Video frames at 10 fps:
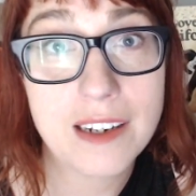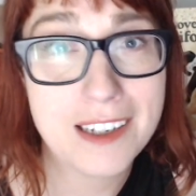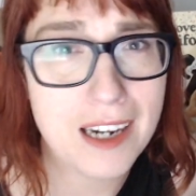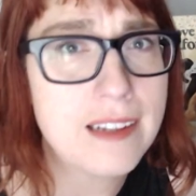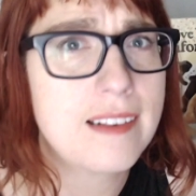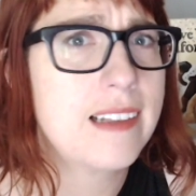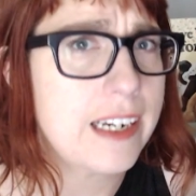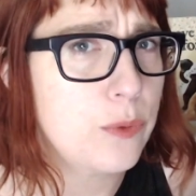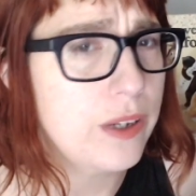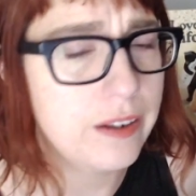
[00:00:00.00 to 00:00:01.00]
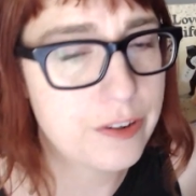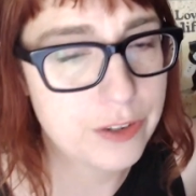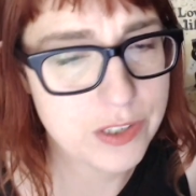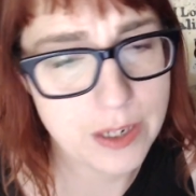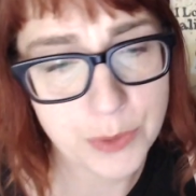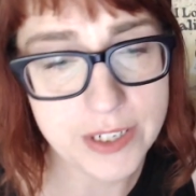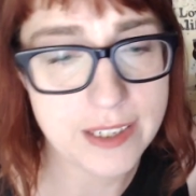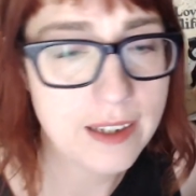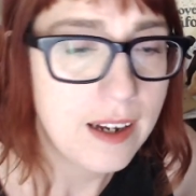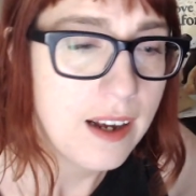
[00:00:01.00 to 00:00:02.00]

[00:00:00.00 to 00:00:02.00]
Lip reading: gut liquid for some reason.